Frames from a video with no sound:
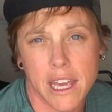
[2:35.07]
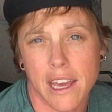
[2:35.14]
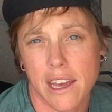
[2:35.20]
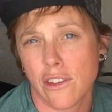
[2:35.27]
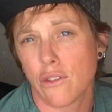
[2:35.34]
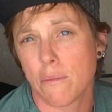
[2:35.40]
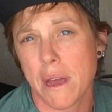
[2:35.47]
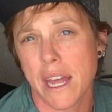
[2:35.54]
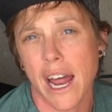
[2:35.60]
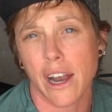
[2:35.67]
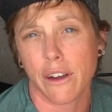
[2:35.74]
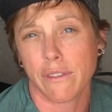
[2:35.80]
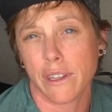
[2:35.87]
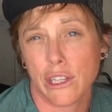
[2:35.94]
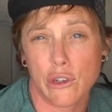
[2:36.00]
is made
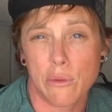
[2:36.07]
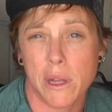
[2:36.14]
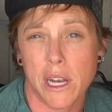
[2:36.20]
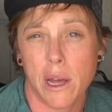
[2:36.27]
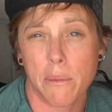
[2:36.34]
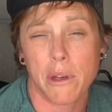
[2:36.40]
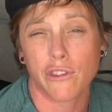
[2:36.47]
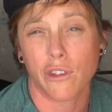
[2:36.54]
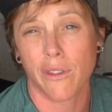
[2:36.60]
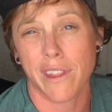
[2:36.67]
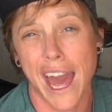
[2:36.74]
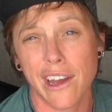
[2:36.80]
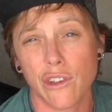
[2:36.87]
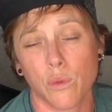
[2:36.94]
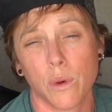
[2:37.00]
out of aluminum. So
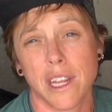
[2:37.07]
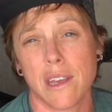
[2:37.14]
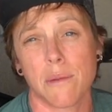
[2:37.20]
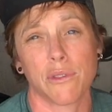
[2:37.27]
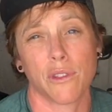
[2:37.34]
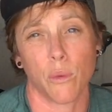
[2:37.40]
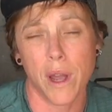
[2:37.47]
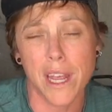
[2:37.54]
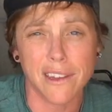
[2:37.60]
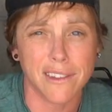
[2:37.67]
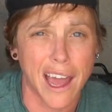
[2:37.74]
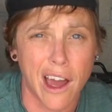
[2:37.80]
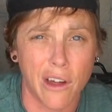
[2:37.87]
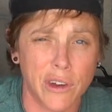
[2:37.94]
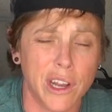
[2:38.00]
that is what keeps the weight
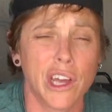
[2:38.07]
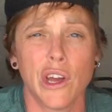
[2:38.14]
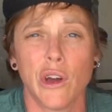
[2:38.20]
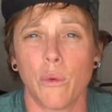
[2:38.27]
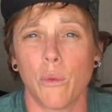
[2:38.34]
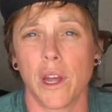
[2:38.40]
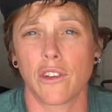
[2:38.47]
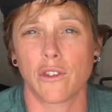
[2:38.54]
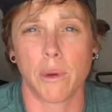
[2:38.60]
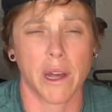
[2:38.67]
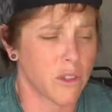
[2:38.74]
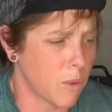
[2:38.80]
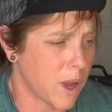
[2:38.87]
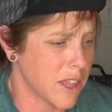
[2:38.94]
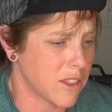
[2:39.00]
down, which by
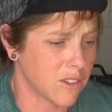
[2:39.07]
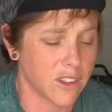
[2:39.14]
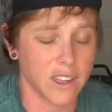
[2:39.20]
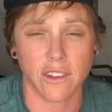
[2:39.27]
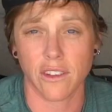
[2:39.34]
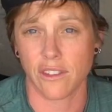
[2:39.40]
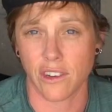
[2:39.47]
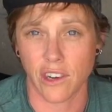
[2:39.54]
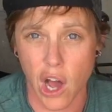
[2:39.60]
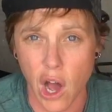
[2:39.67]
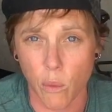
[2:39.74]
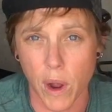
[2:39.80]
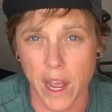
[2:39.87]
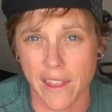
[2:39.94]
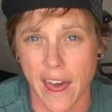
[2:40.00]
the way, this thing does
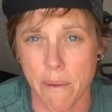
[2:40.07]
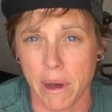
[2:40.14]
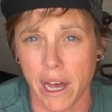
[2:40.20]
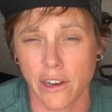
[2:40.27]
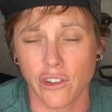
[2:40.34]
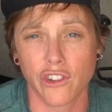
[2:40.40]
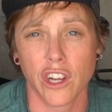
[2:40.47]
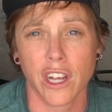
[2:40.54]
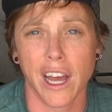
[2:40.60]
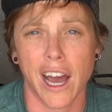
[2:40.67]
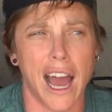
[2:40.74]
not weigh that much.